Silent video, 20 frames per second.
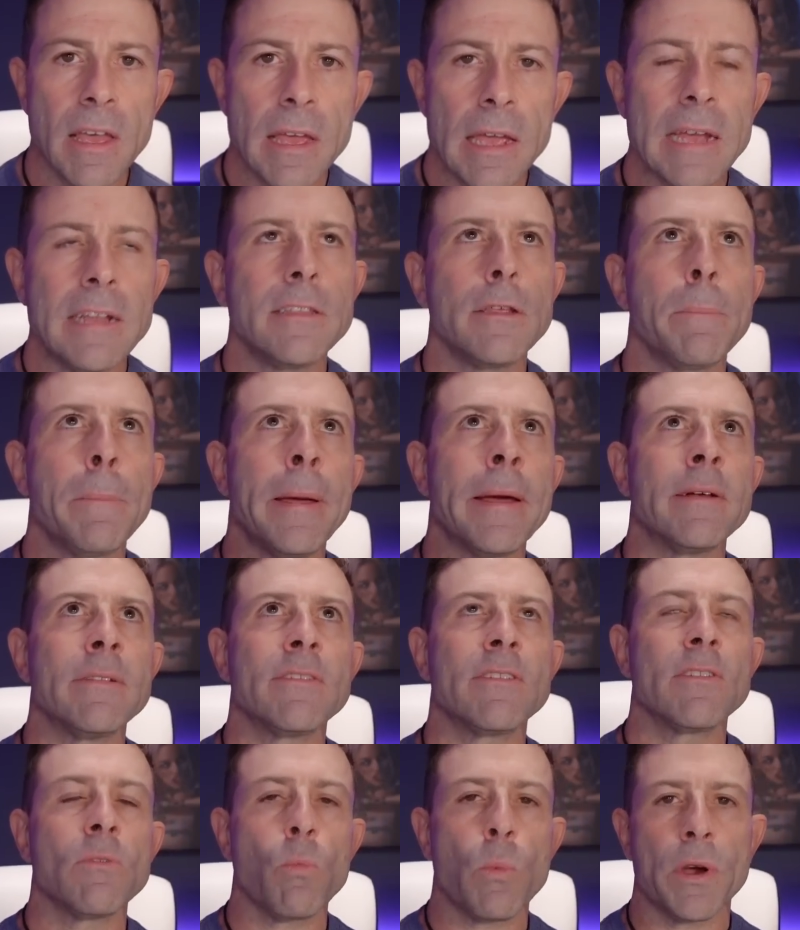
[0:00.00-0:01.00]
It
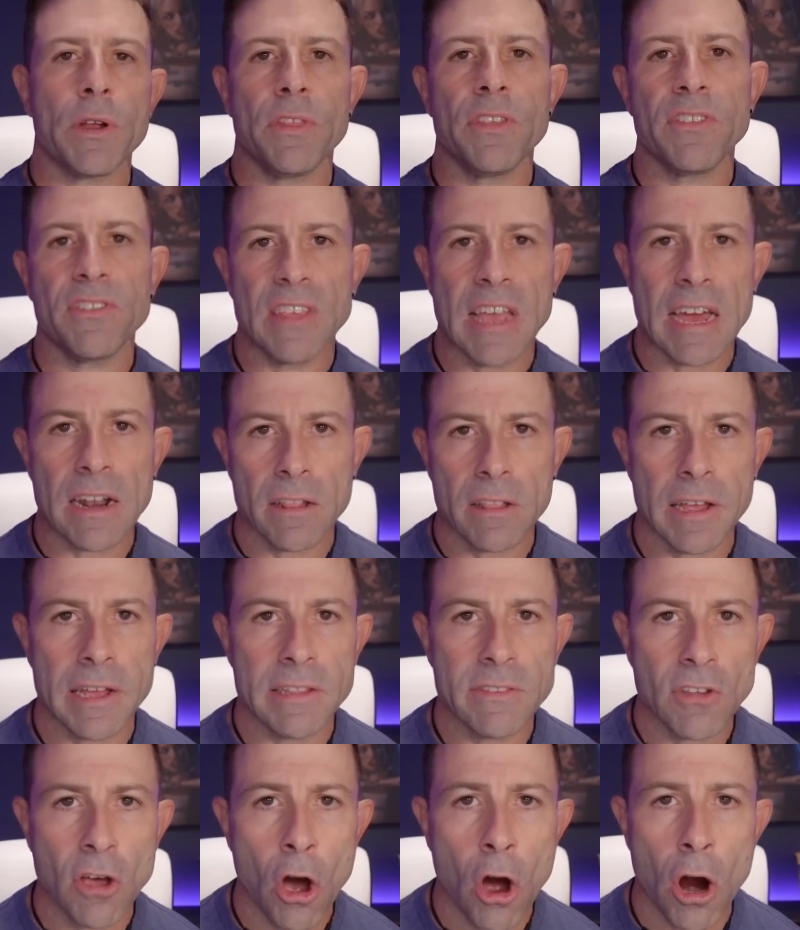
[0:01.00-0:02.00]
depends on where the
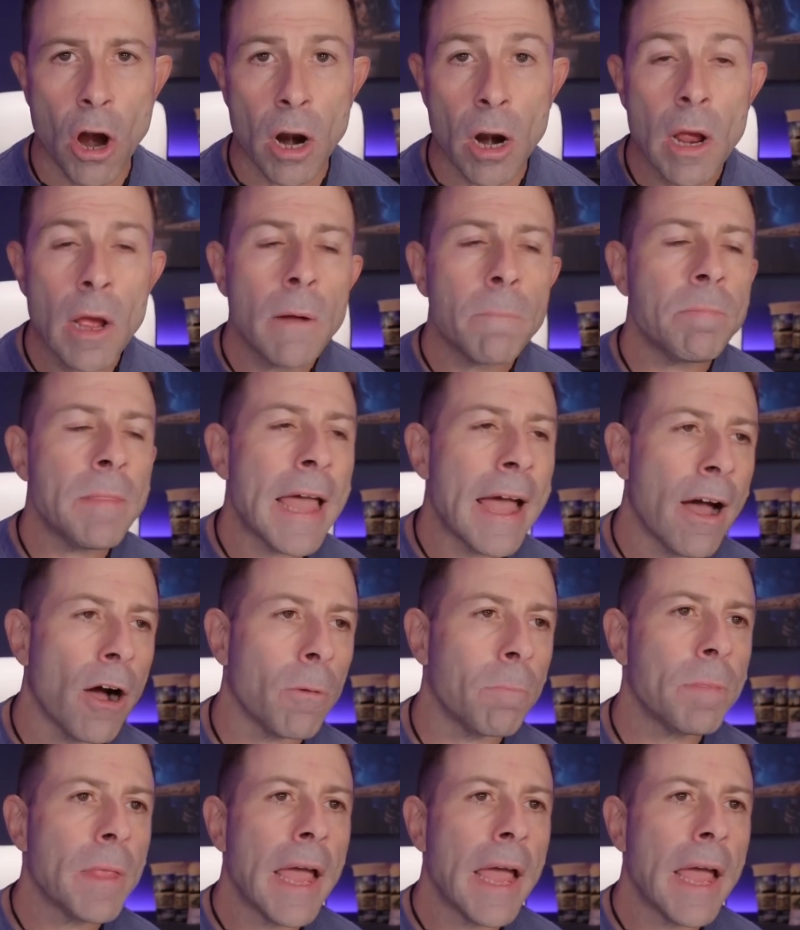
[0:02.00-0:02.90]
satellites are. Now,